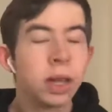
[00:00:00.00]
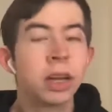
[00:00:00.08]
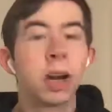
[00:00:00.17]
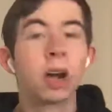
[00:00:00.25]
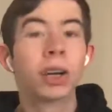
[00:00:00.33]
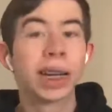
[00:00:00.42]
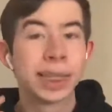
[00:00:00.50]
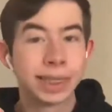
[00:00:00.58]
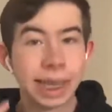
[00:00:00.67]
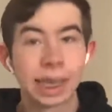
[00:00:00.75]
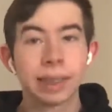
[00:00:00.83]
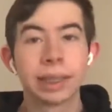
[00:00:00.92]
are
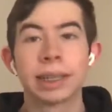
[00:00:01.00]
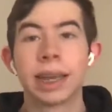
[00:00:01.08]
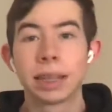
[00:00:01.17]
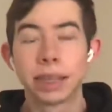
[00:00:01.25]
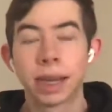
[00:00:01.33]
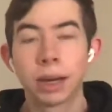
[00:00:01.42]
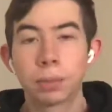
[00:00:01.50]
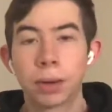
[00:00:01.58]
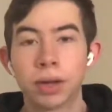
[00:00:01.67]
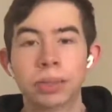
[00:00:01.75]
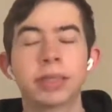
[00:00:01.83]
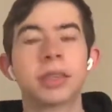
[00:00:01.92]
exactly like the
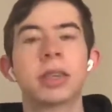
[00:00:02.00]
AirPods.